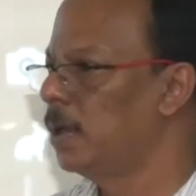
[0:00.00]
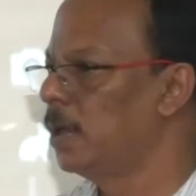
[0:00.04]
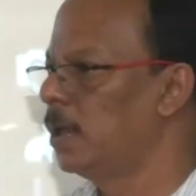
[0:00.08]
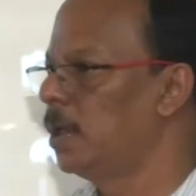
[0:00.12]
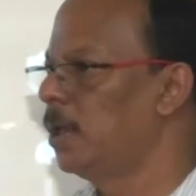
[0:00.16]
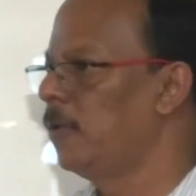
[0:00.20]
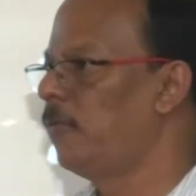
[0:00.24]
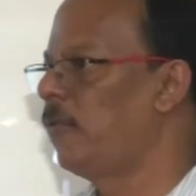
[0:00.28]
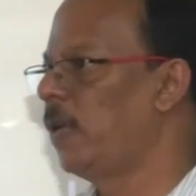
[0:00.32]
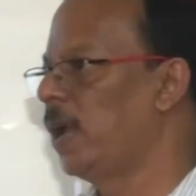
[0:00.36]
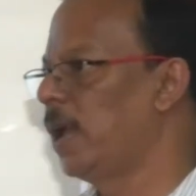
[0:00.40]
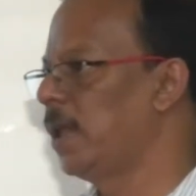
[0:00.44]

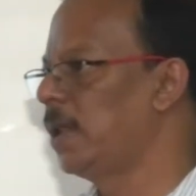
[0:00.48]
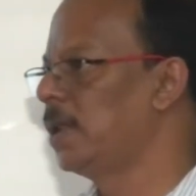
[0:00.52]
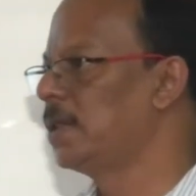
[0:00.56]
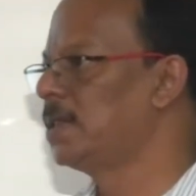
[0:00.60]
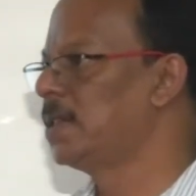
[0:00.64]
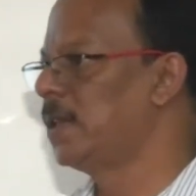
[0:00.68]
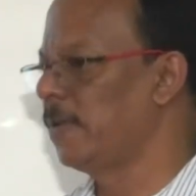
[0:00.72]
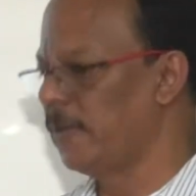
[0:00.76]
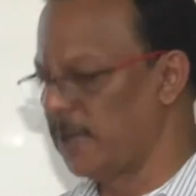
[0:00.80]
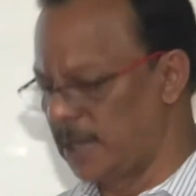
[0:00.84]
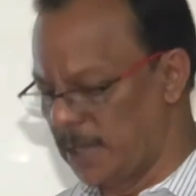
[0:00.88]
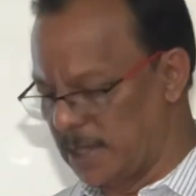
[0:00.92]
If I
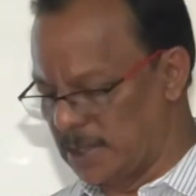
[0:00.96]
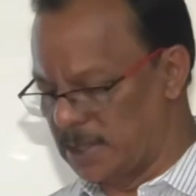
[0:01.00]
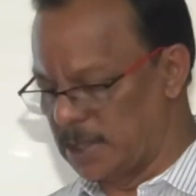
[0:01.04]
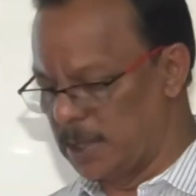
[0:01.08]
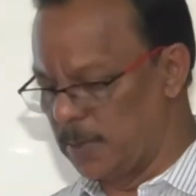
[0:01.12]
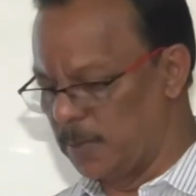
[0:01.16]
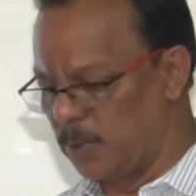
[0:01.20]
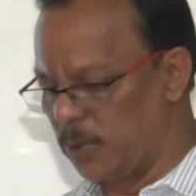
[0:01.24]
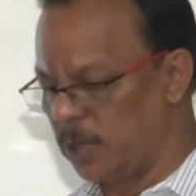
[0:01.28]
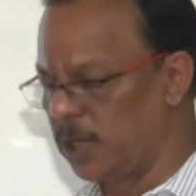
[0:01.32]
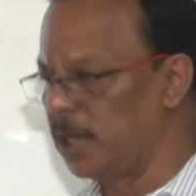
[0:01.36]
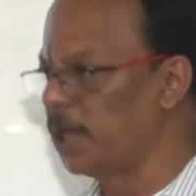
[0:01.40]
receive a
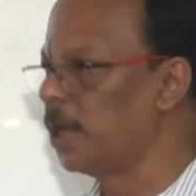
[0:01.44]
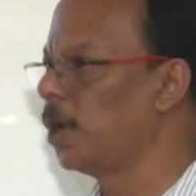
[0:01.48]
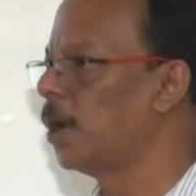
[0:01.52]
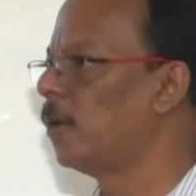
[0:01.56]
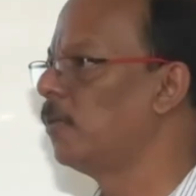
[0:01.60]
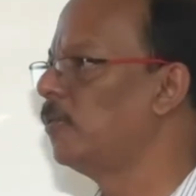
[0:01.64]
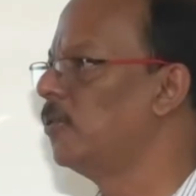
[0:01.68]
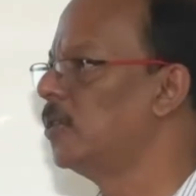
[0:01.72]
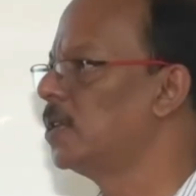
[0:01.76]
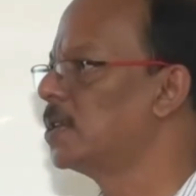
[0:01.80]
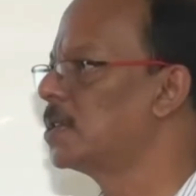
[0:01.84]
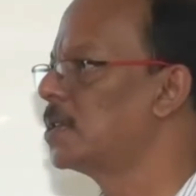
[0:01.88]
testimonial
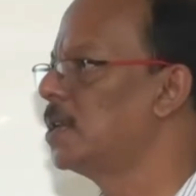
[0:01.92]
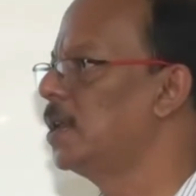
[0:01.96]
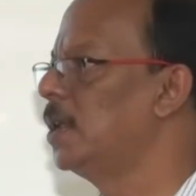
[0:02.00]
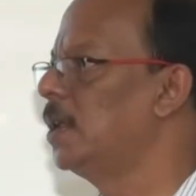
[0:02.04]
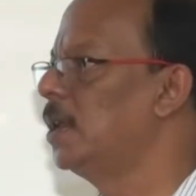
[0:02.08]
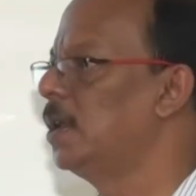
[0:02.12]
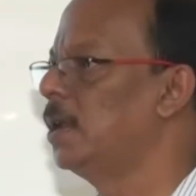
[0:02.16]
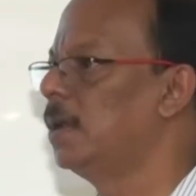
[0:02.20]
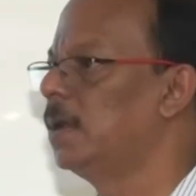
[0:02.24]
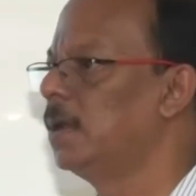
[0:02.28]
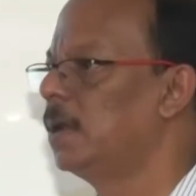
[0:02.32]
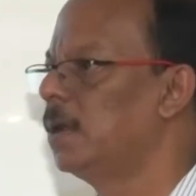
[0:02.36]

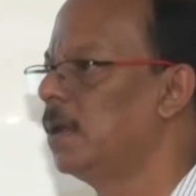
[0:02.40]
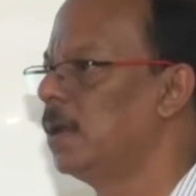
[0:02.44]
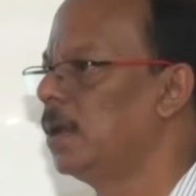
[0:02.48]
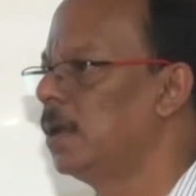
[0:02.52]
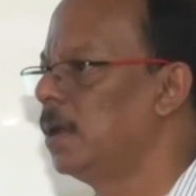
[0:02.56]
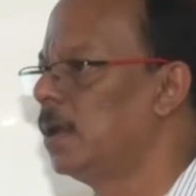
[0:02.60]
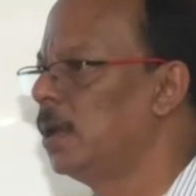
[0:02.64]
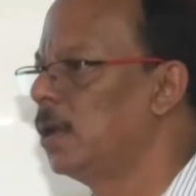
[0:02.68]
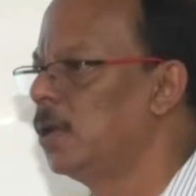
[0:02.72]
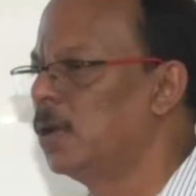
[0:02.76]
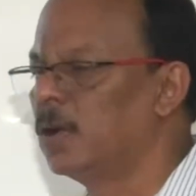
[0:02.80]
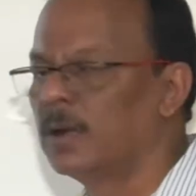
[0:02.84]
obviously
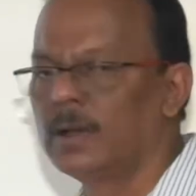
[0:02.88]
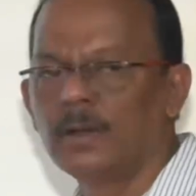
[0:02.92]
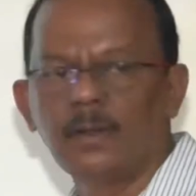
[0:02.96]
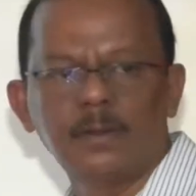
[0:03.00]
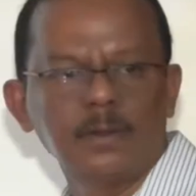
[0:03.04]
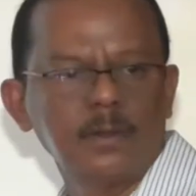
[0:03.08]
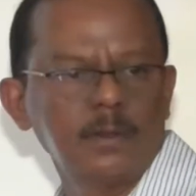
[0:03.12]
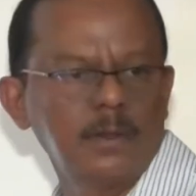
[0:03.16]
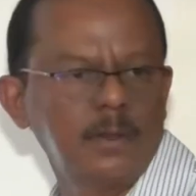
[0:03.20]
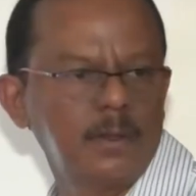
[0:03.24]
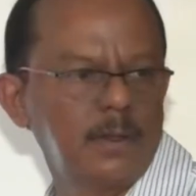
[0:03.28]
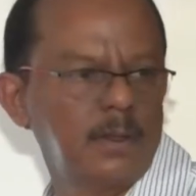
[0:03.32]
you know
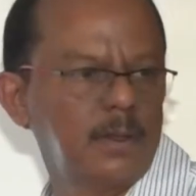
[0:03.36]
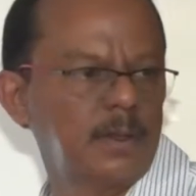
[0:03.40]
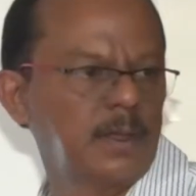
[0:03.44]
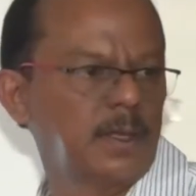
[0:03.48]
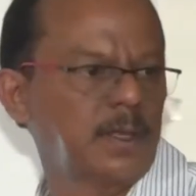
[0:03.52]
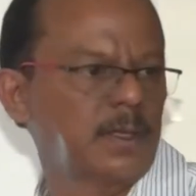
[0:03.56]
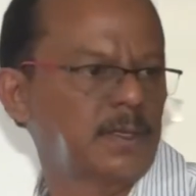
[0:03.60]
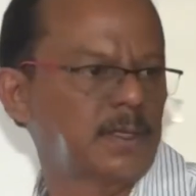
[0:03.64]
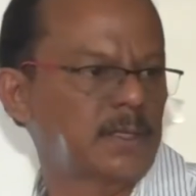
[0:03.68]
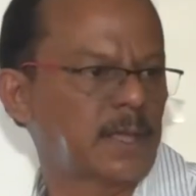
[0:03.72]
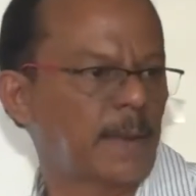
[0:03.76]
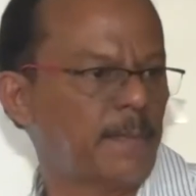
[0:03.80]
eh,
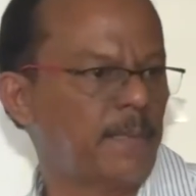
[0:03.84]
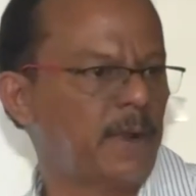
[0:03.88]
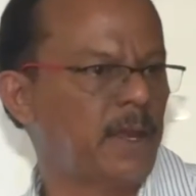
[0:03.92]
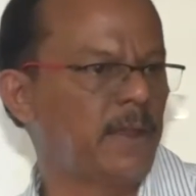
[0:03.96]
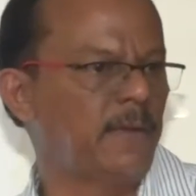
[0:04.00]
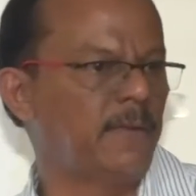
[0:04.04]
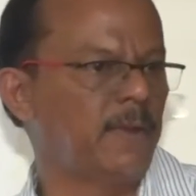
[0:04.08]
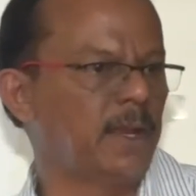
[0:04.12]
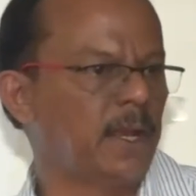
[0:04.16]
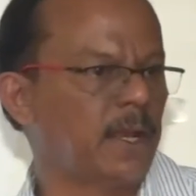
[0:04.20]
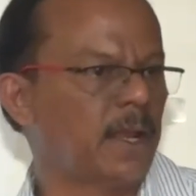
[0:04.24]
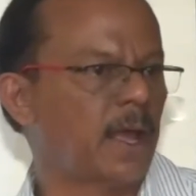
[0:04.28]
somebody
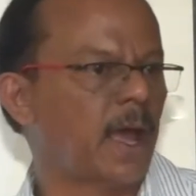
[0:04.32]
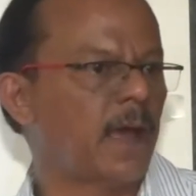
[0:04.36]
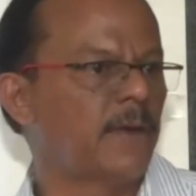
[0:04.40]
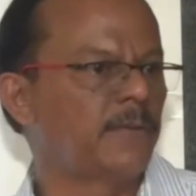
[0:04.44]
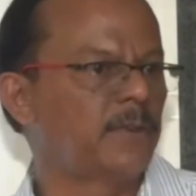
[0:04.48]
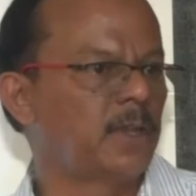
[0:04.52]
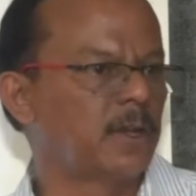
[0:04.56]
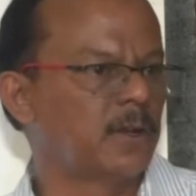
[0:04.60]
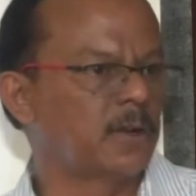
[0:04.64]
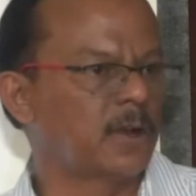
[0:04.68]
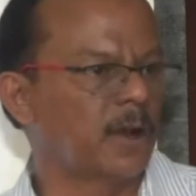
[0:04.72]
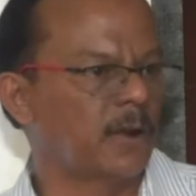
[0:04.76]
will have
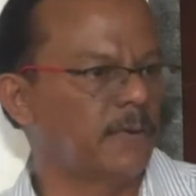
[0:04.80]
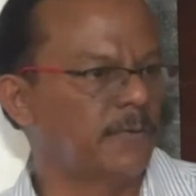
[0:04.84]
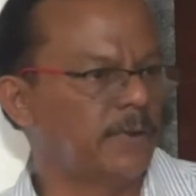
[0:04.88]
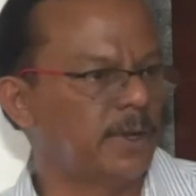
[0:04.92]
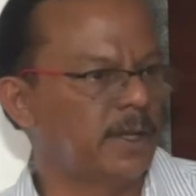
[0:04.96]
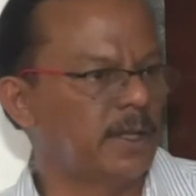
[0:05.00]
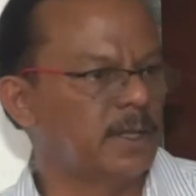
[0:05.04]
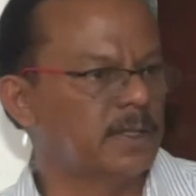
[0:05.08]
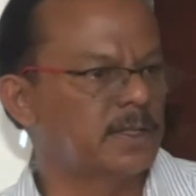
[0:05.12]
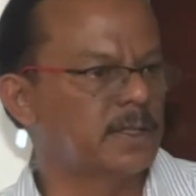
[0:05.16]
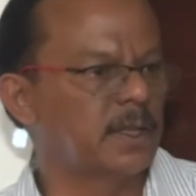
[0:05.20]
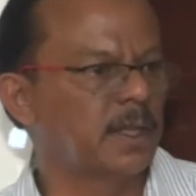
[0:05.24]
that
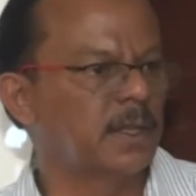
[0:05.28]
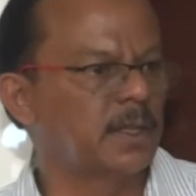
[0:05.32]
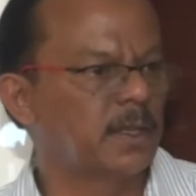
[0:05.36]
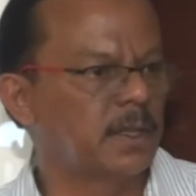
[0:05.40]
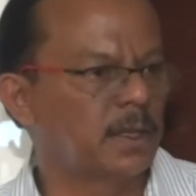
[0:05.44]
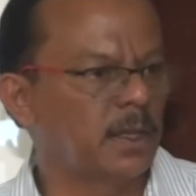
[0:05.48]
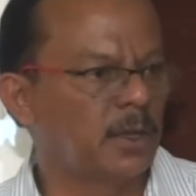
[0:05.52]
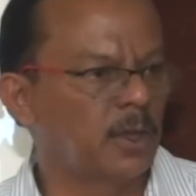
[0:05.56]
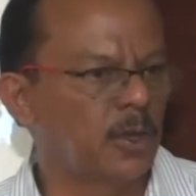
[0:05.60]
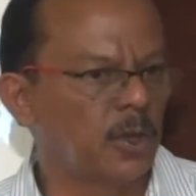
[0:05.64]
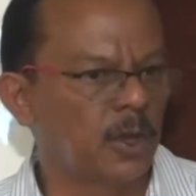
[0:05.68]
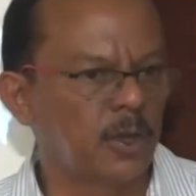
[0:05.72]
confidence that
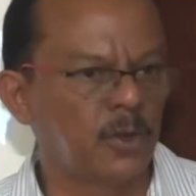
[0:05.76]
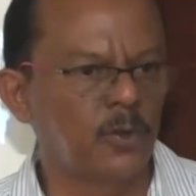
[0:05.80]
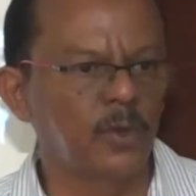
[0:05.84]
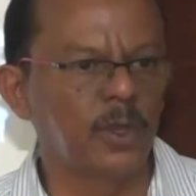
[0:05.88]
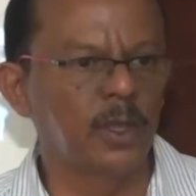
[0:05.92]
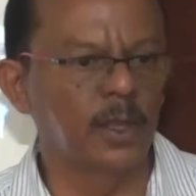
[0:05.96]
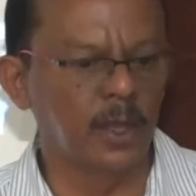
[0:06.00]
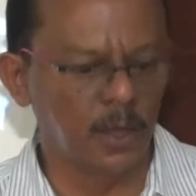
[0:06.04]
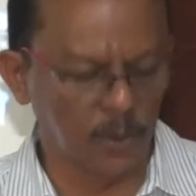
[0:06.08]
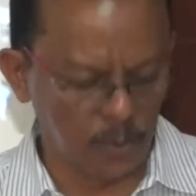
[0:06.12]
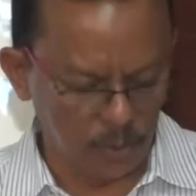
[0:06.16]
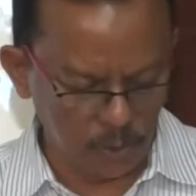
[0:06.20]
you are
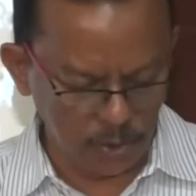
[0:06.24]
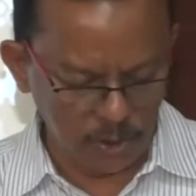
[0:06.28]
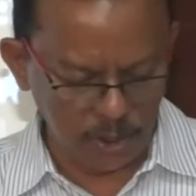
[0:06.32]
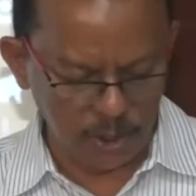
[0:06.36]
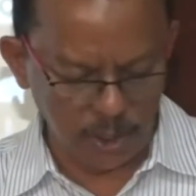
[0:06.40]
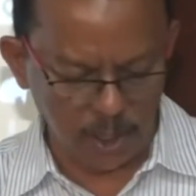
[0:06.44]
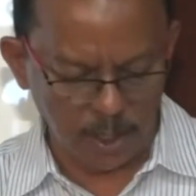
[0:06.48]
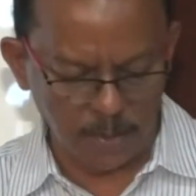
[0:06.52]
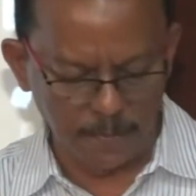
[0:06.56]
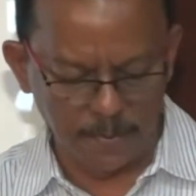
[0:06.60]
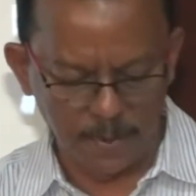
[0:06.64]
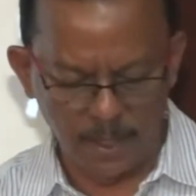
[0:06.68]
doing a good
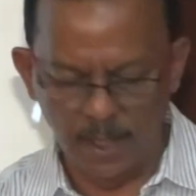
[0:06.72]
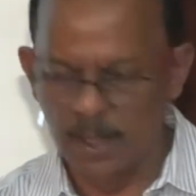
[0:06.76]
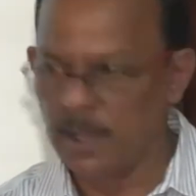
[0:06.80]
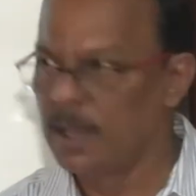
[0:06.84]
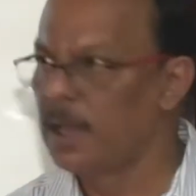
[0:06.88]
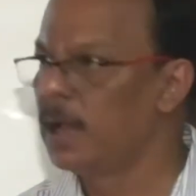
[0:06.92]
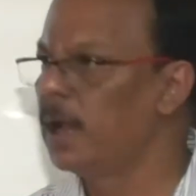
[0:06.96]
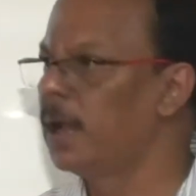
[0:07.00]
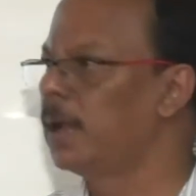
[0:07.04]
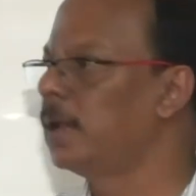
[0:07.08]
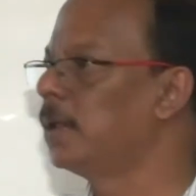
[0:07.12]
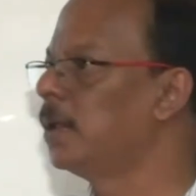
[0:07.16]
job
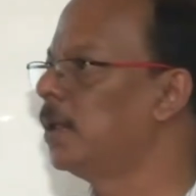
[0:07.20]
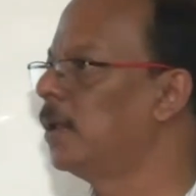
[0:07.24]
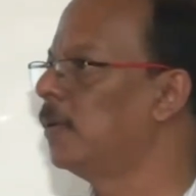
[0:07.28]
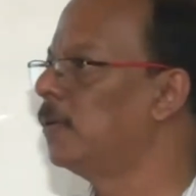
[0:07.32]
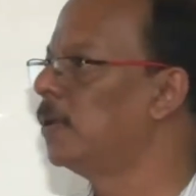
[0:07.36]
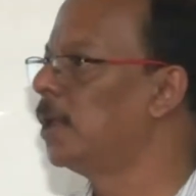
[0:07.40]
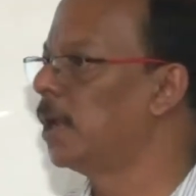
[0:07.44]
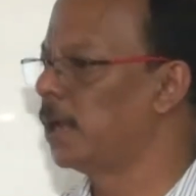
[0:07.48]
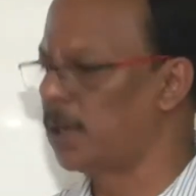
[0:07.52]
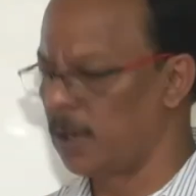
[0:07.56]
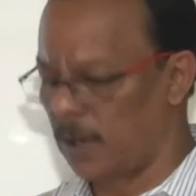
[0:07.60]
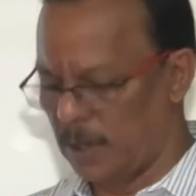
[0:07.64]
and give
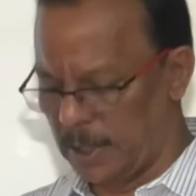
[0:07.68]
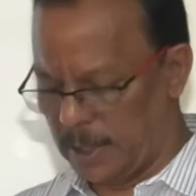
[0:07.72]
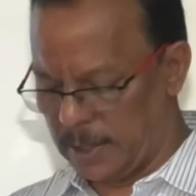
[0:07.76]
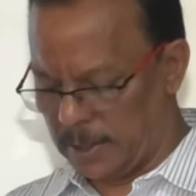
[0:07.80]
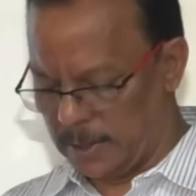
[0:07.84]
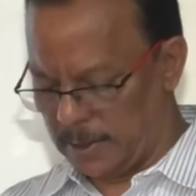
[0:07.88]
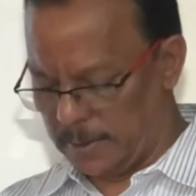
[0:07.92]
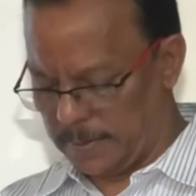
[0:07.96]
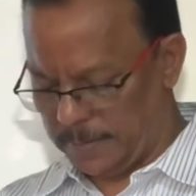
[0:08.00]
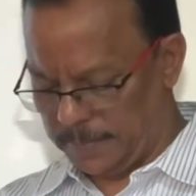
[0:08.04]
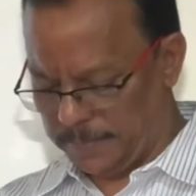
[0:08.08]
that order.